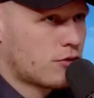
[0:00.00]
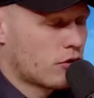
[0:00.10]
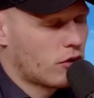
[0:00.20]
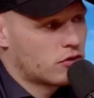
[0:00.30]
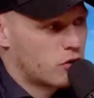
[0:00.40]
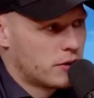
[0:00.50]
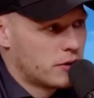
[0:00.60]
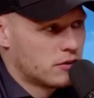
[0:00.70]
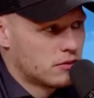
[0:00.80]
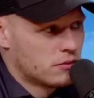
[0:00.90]
Trossard's coming
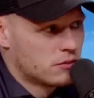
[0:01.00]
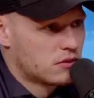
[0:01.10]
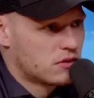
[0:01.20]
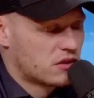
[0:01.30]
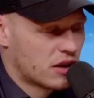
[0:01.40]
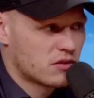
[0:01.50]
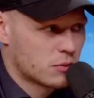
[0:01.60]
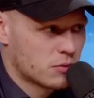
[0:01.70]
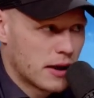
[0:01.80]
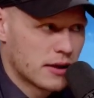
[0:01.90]
in to take
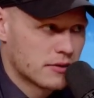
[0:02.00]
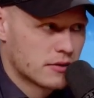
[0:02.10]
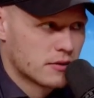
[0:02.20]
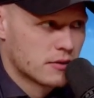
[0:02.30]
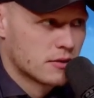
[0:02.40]
someone's place.